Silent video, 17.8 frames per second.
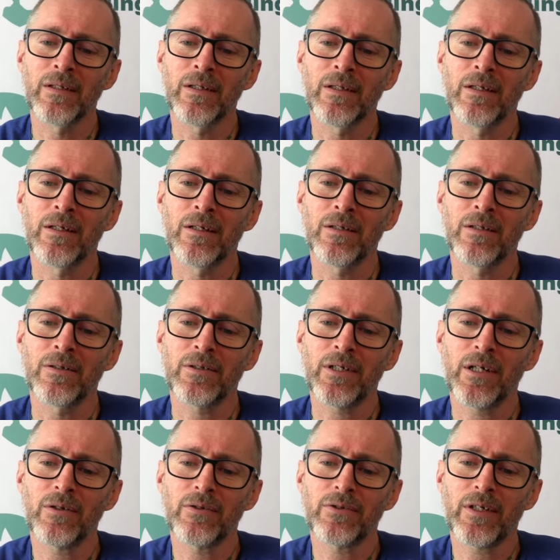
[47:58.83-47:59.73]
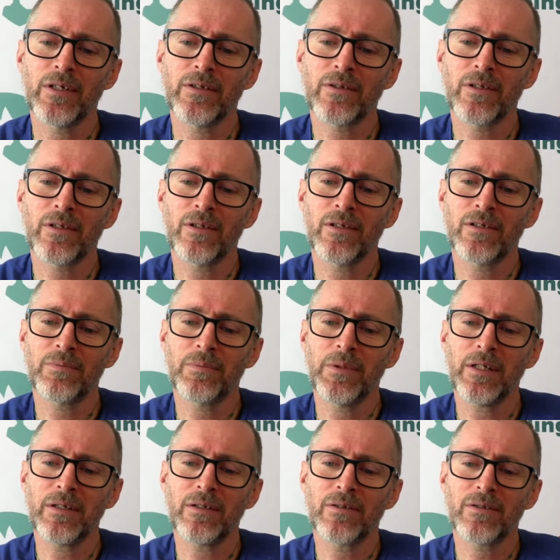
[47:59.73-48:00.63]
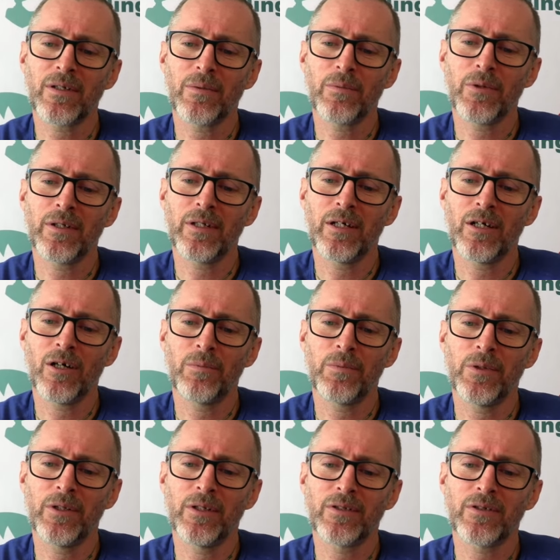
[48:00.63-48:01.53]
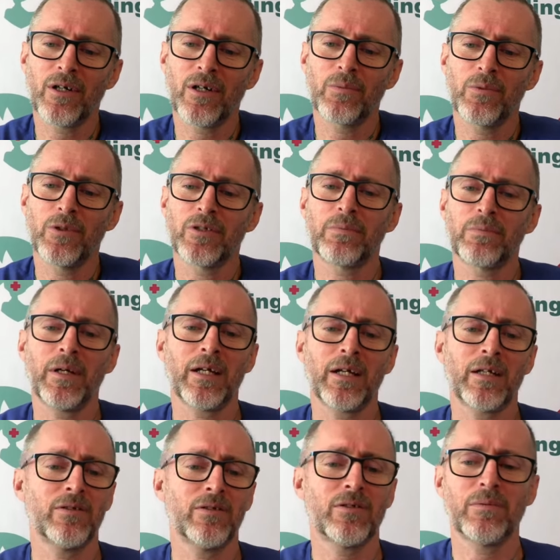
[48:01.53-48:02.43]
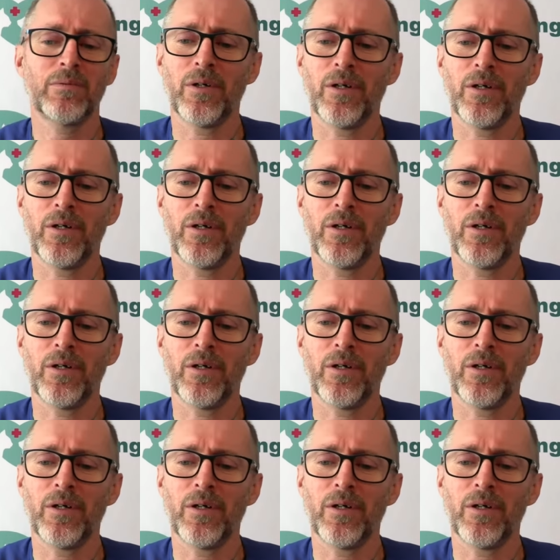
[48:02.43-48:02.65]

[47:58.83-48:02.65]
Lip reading: Cheryl says, can I speak to someone to help me decide which package to buy?